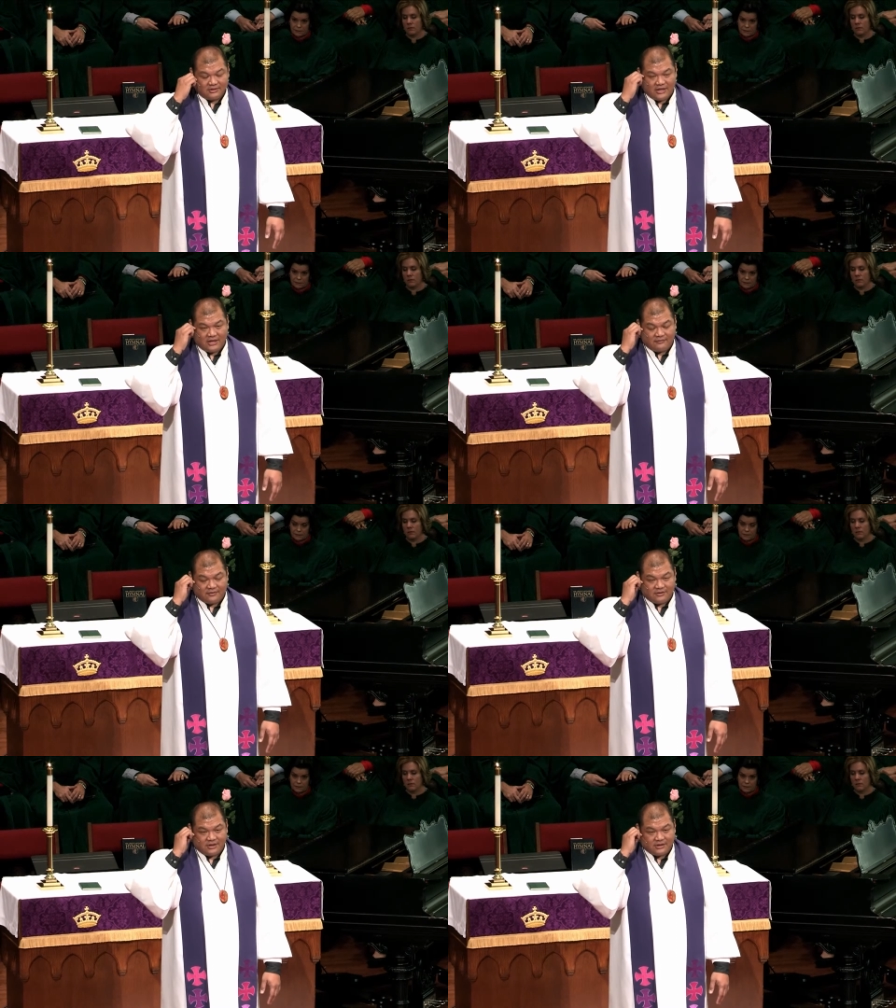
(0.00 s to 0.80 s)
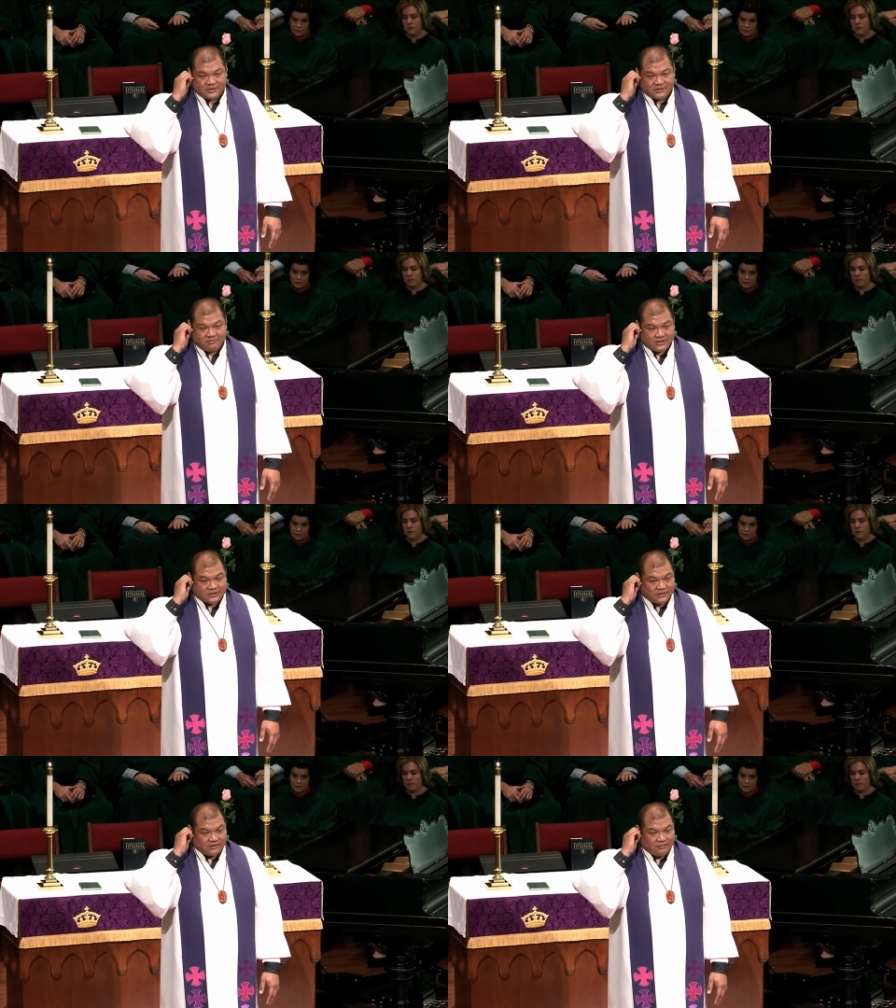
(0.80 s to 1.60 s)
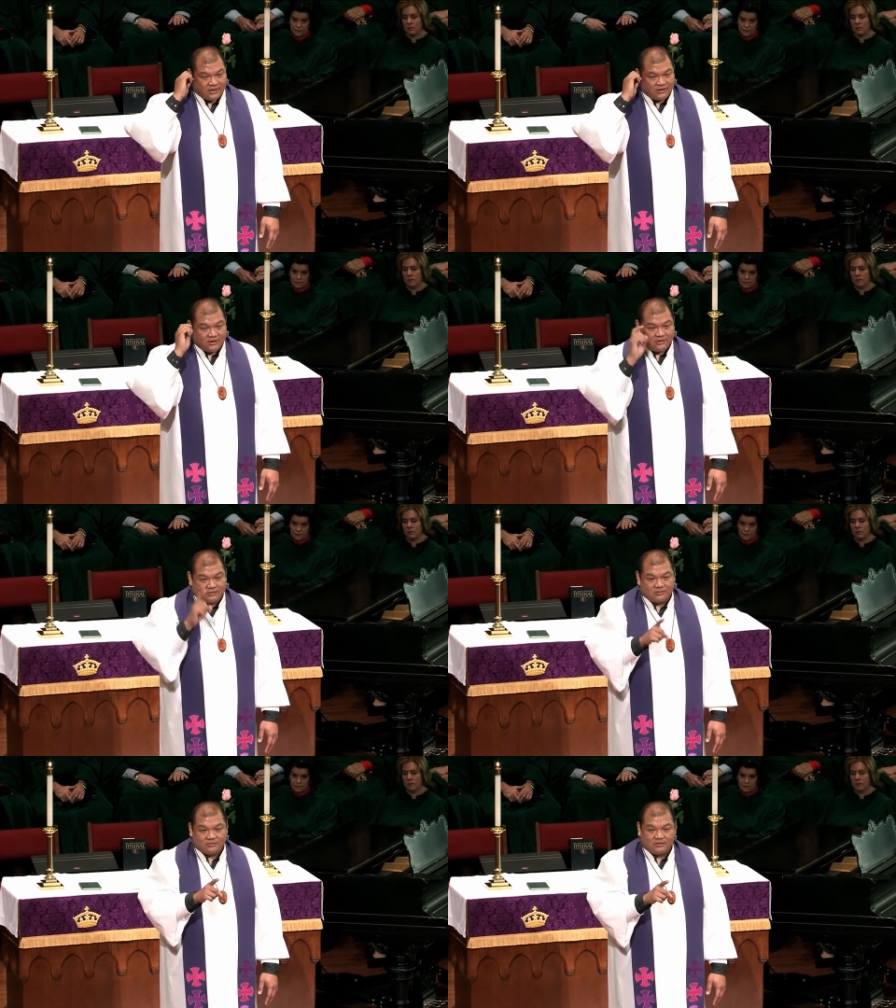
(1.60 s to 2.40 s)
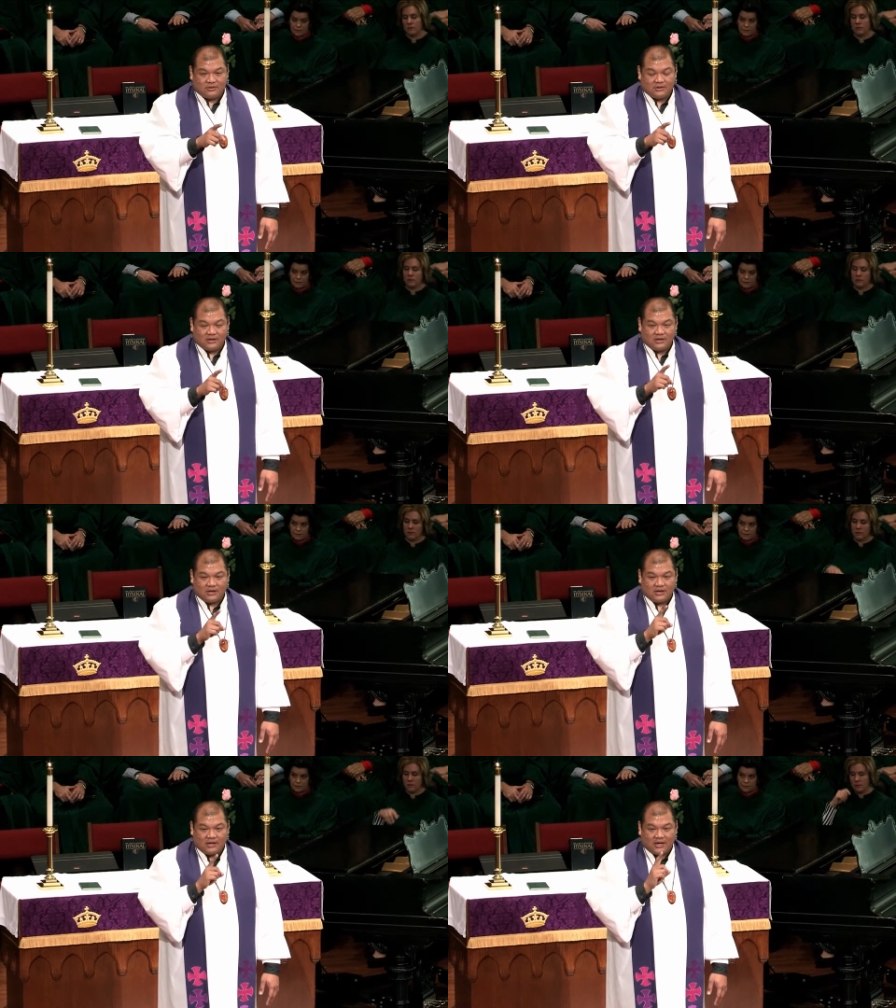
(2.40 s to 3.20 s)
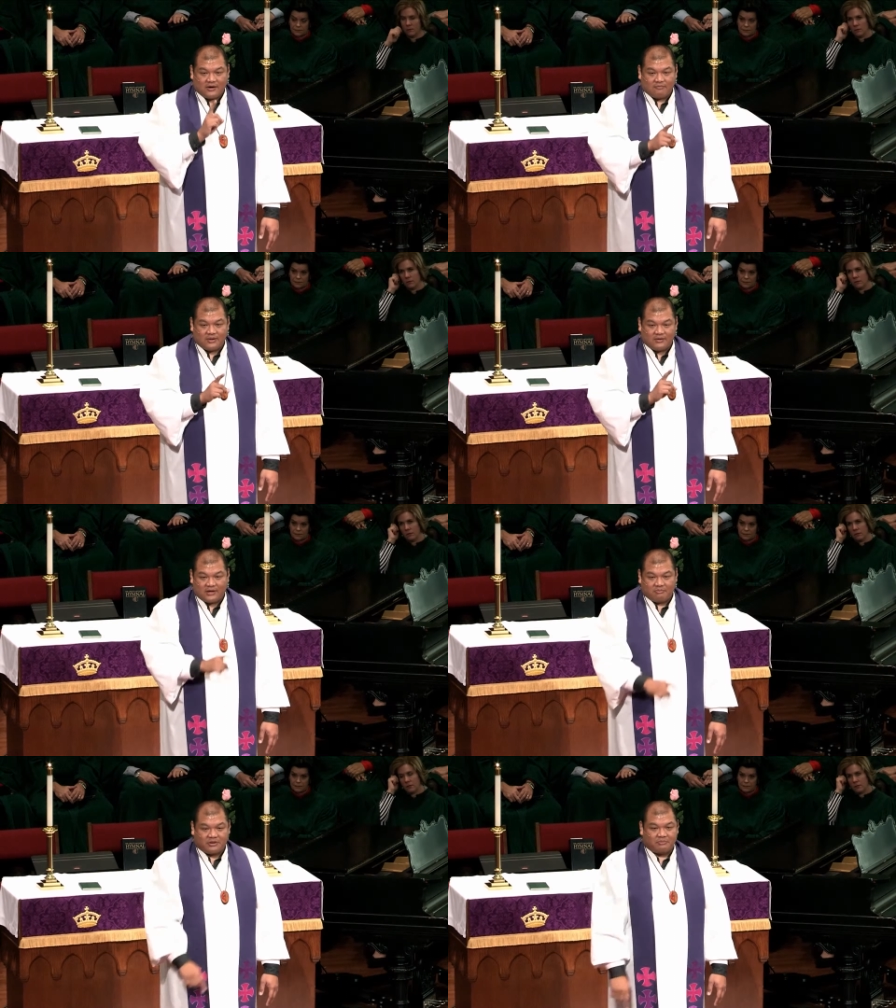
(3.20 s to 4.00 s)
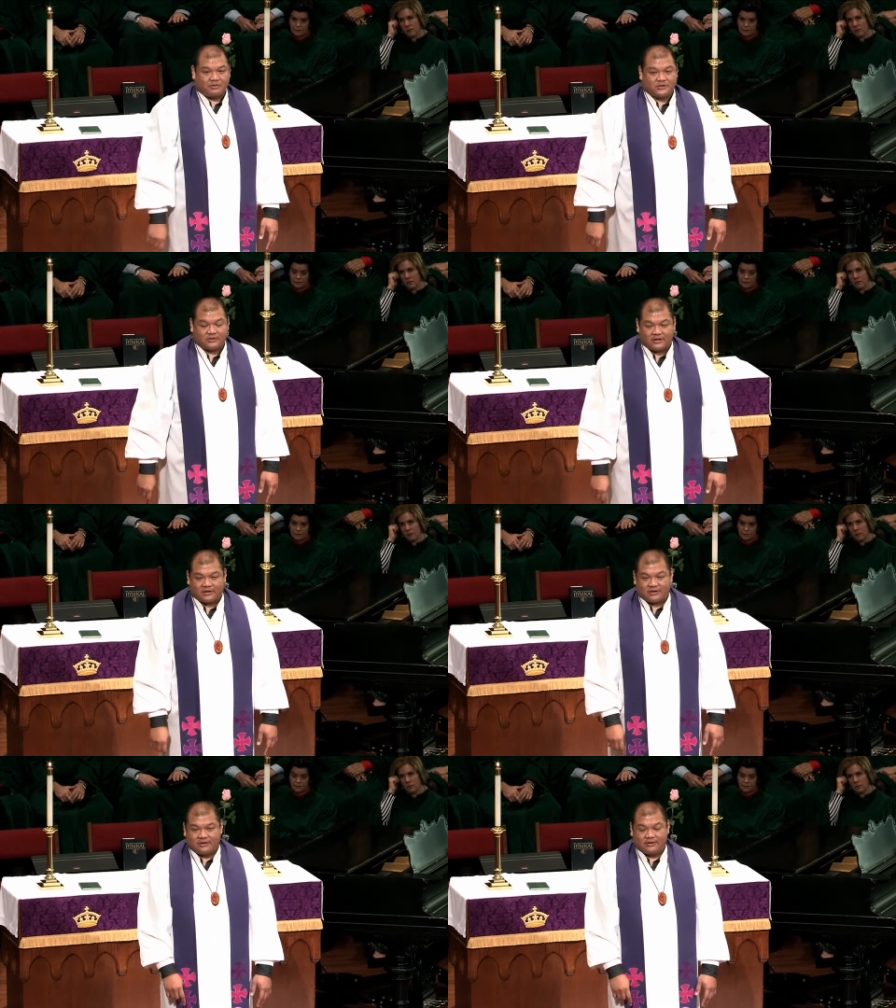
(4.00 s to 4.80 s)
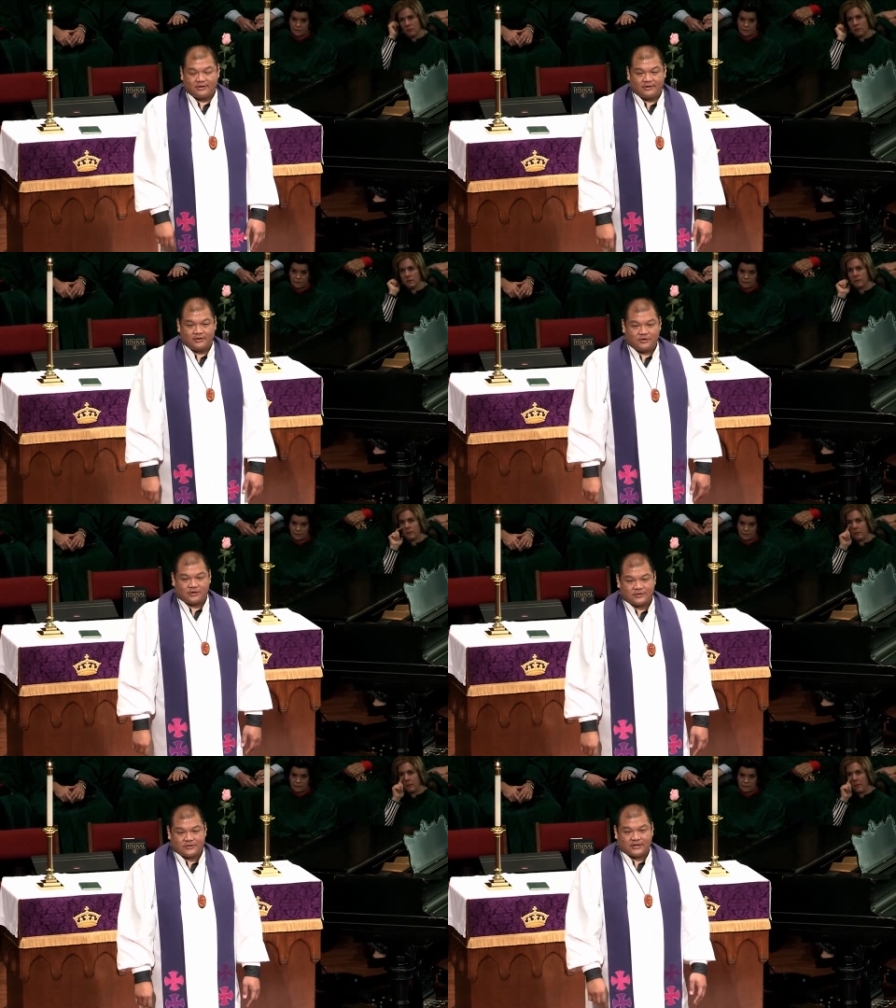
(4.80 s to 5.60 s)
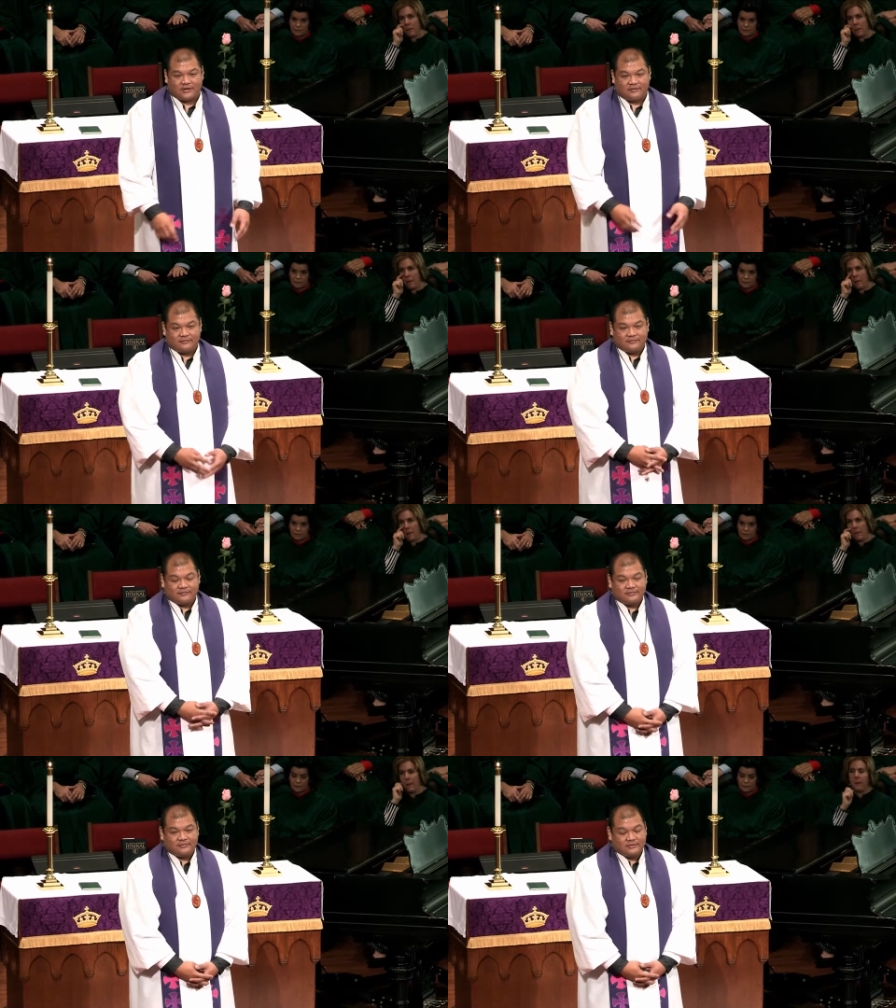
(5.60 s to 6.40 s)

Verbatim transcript: even and especially when you have been that perpetrator yourself.